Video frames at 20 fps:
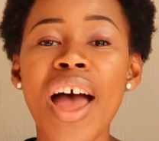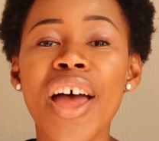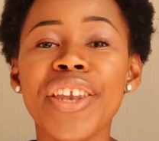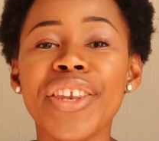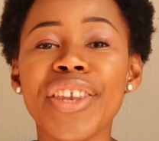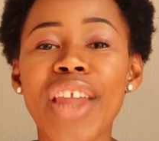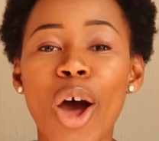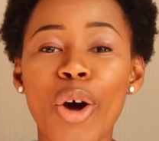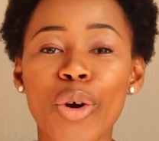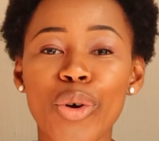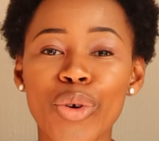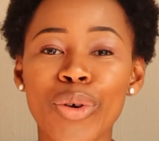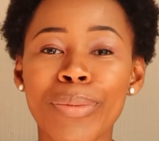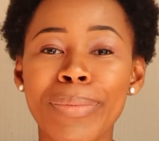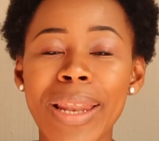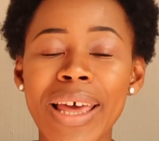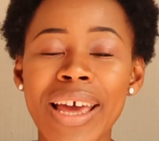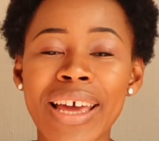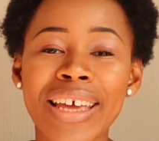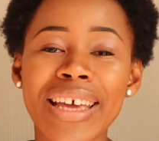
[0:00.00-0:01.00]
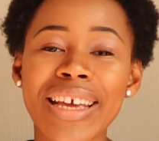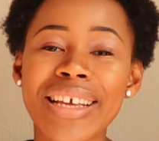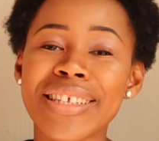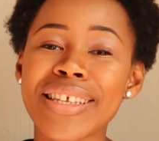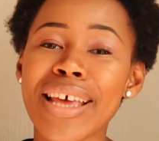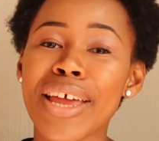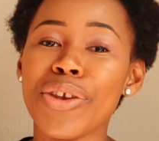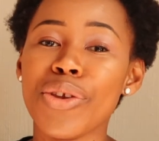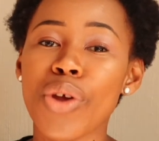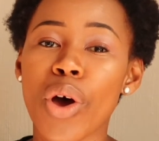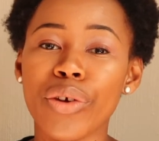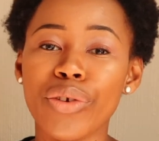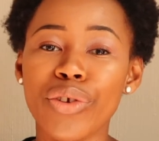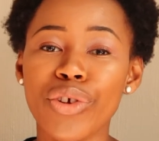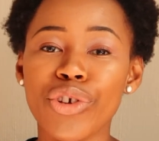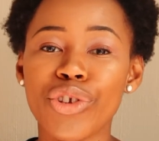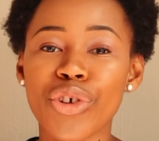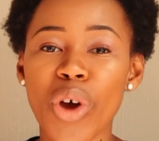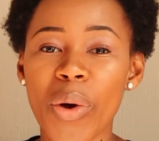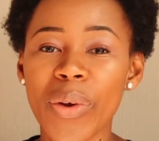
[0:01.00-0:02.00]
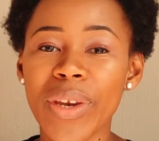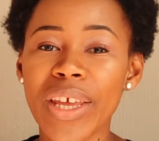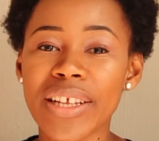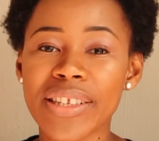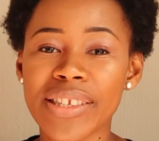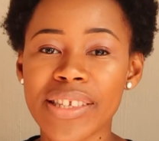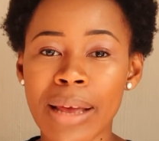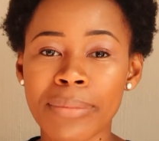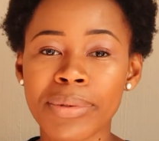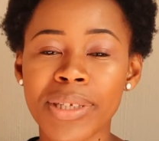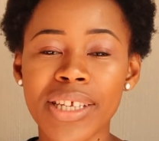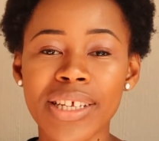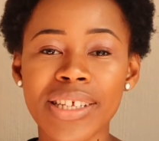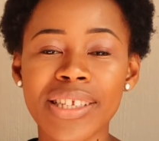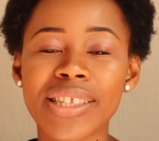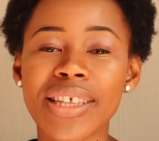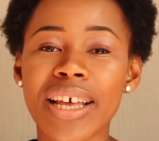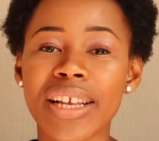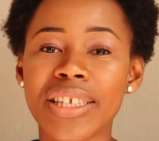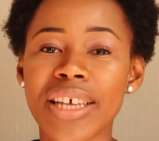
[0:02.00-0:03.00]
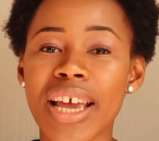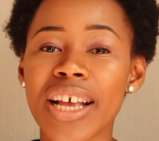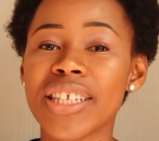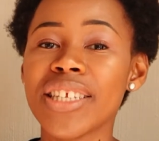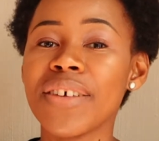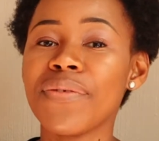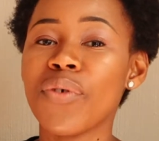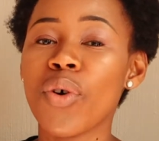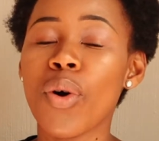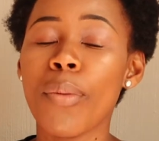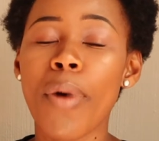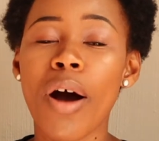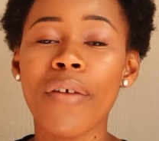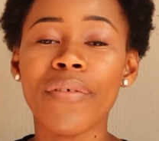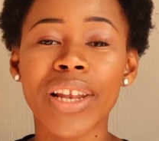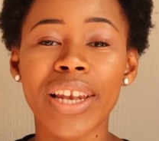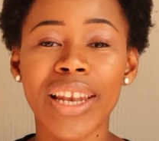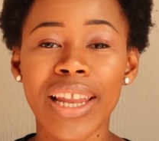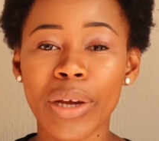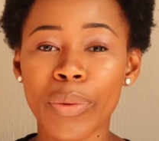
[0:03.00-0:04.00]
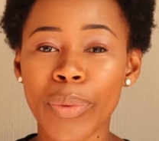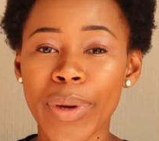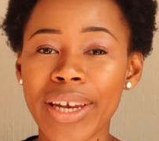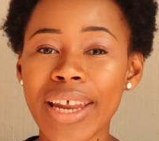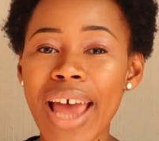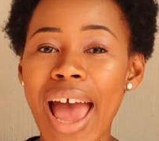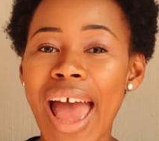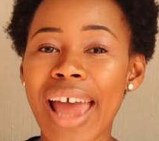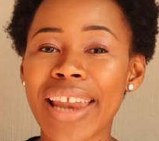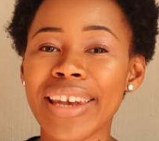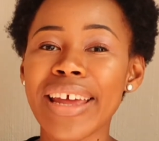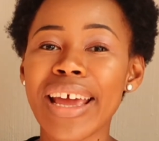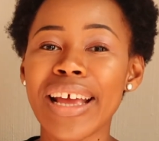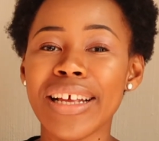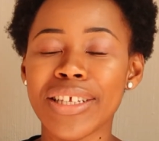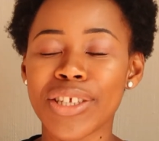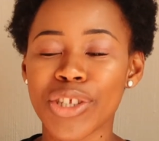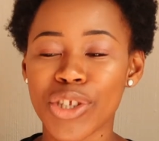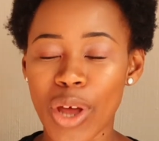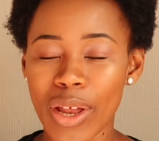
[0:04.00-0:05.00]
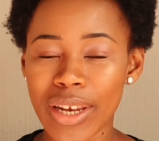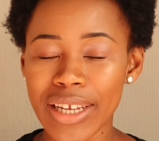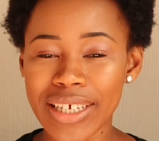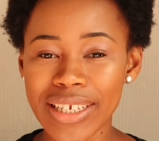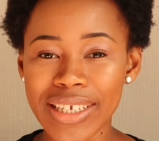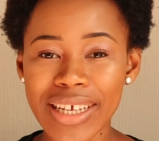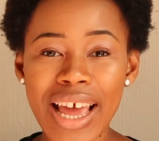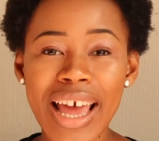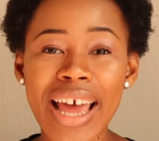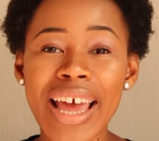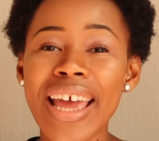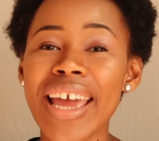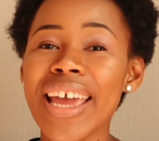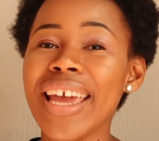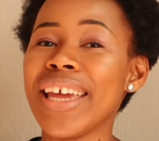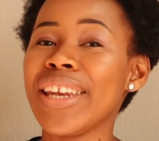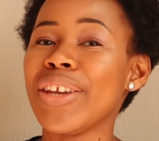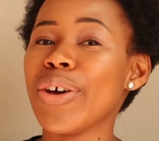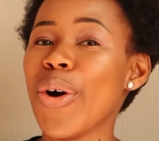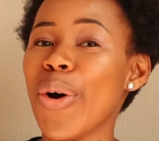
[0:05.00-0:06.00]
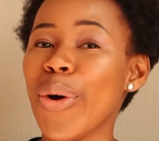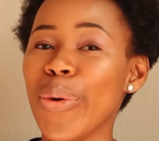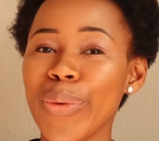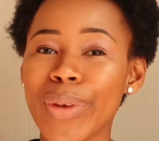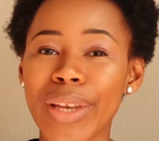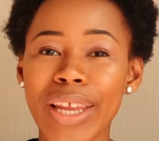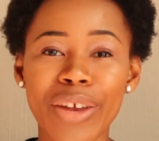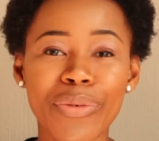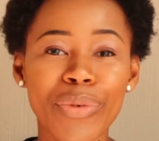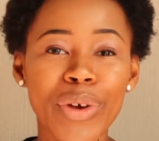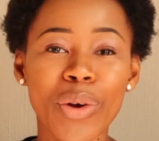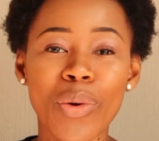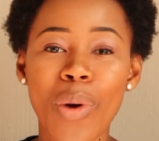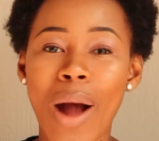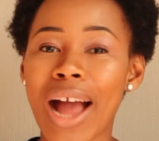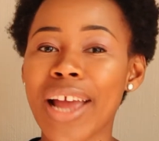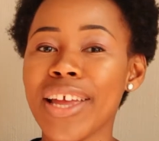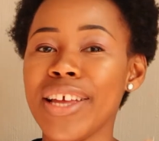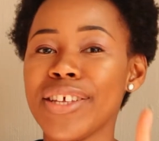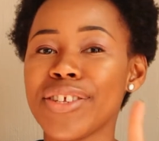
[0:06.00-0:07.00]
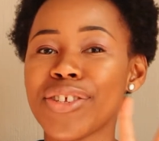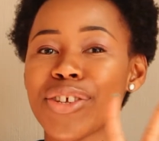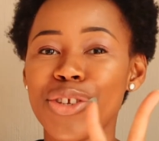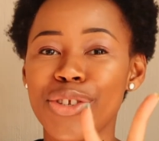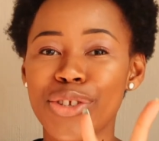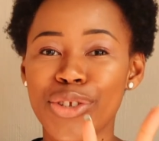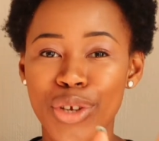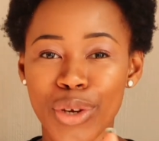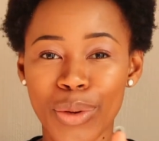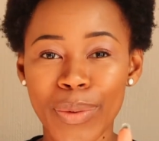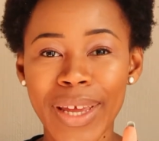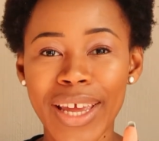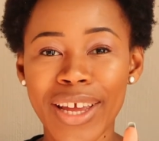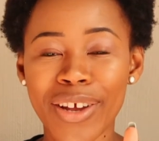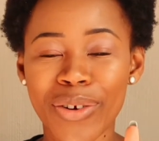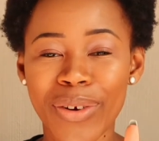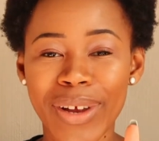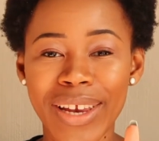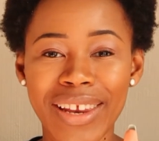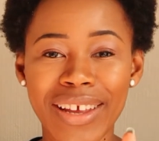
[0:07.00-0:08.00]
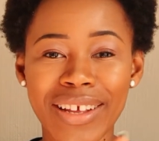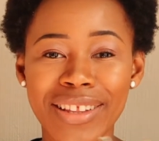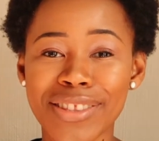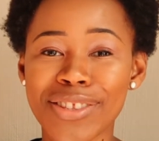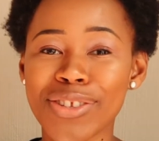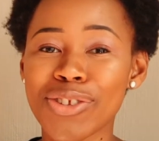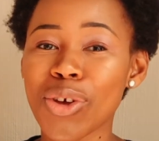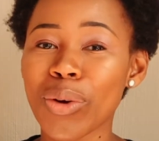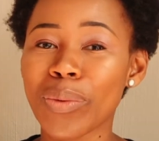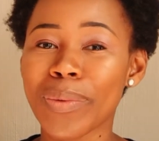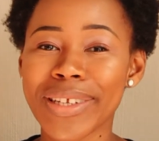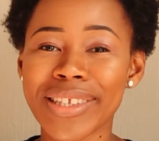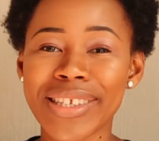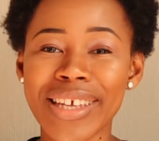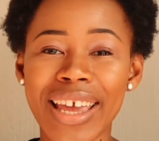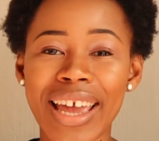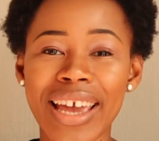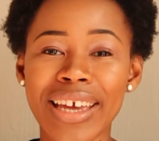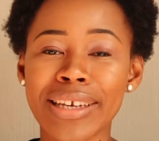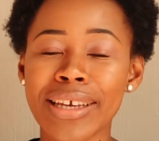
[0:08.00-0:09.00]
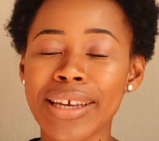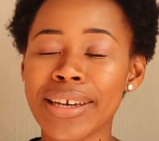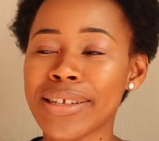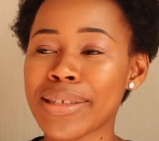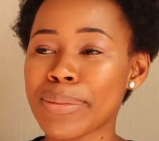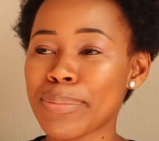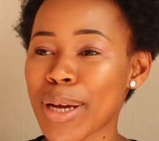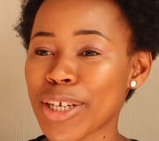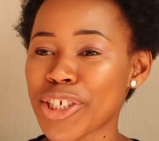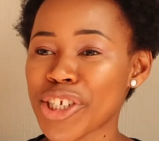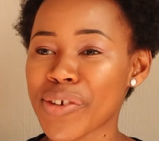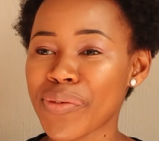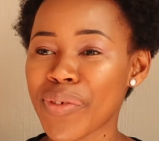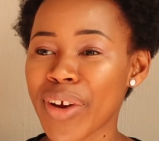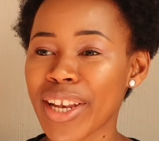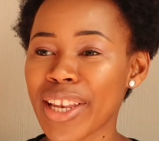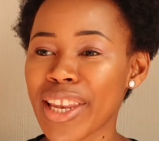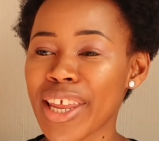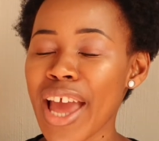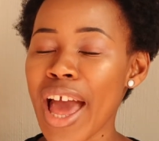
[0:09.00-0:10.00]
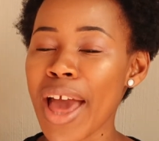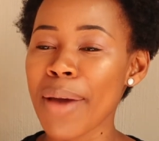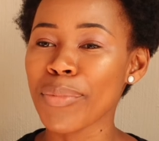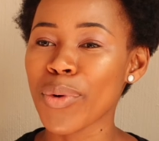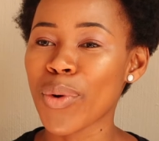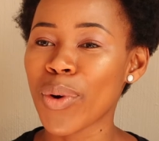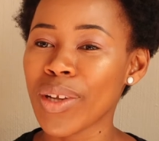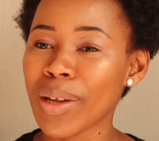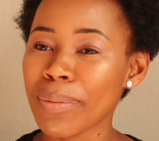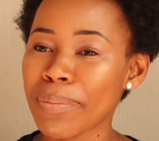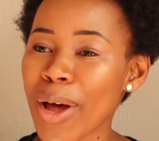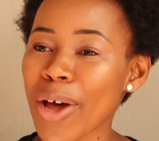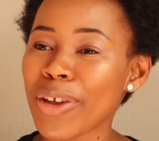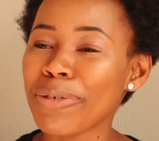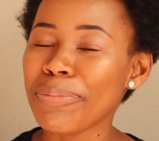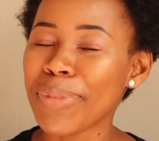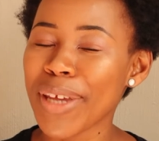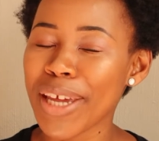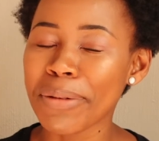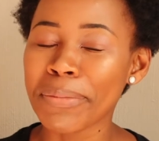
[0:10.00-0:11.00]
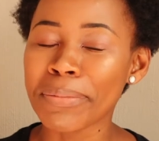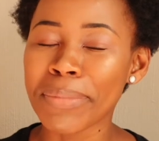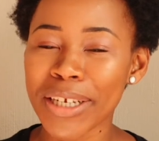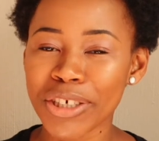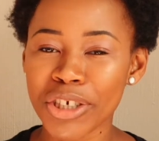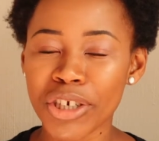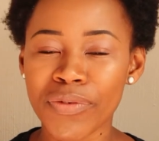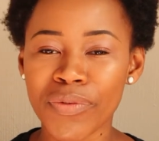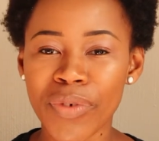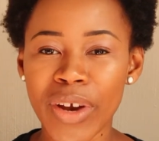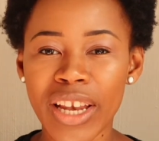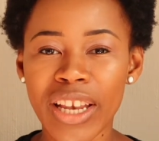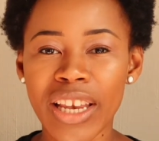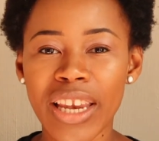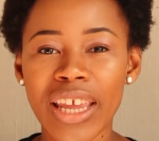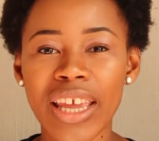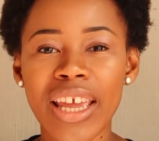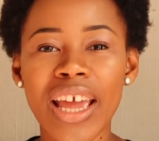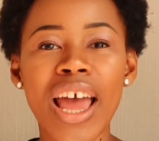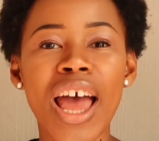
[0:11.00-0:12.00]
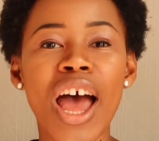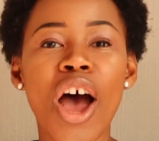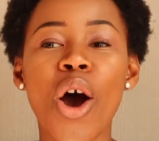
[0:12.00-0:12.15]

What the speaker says: Now, Ooblek is a non-Newtonian substance that takes the form of a liquid and a solid. It only requires 2 ingredients, so once again, it is budget friendly. I'm all about being budget friendly.